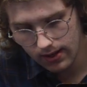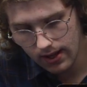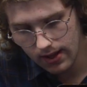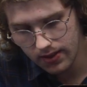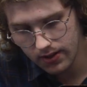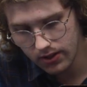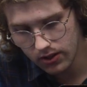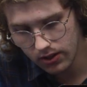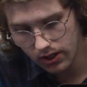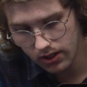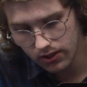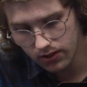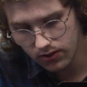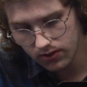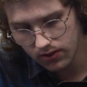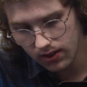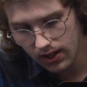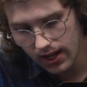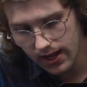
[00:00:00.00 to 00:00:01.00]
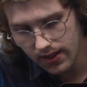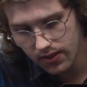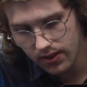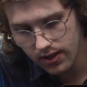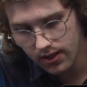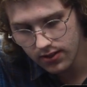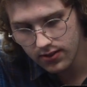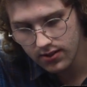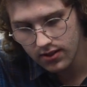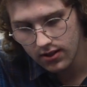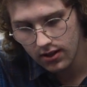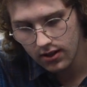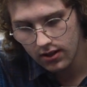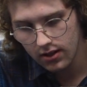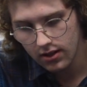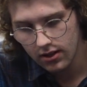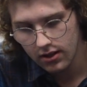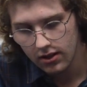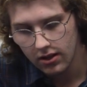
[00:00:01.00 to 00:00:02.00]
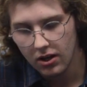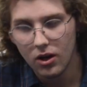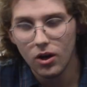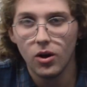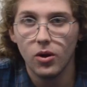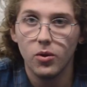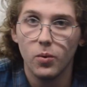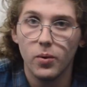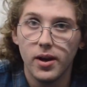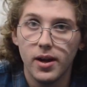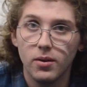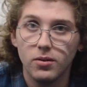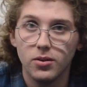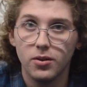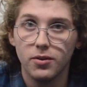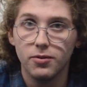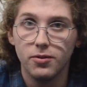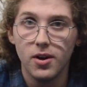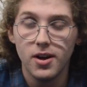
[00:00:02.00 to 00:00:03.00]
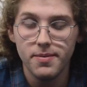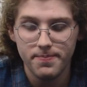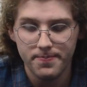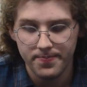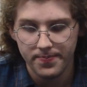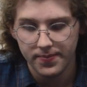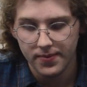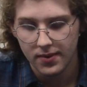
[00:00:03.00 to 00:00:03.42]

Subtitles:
and then you're going to slide this all the way out to the front.